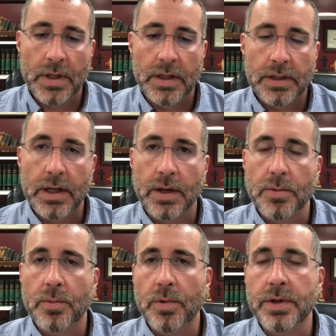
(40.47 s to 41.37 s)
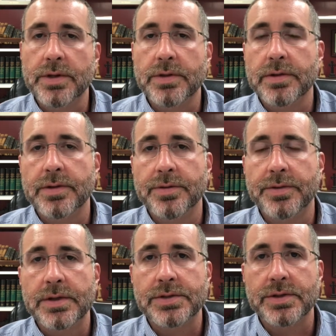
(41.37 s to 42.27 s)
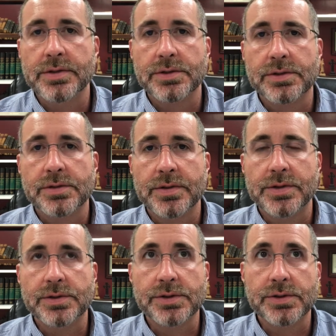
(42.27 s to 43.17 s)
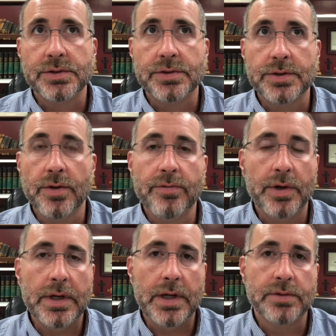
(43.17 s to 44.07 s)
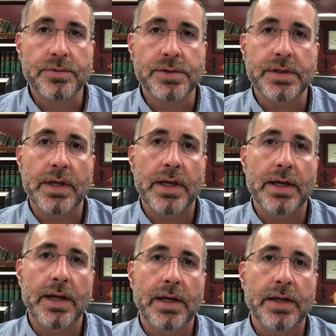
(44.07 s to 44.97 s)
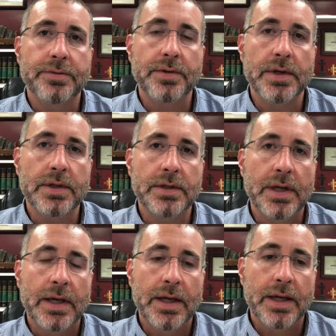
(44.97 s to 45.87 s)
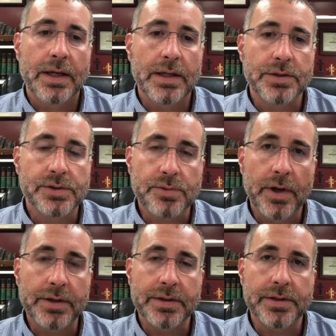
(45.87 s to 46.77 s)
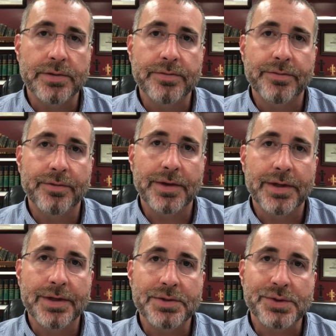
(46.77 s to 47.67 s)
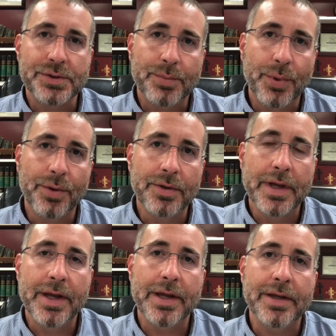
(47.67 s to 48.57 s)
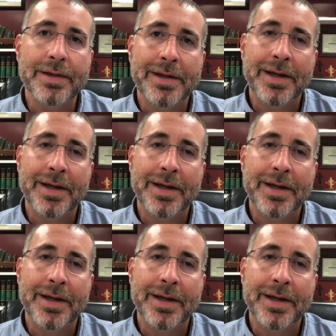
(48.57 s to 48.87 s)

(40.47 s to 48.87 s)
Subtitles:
Now, one of the things that's so very interesting and I think instructive is to pull in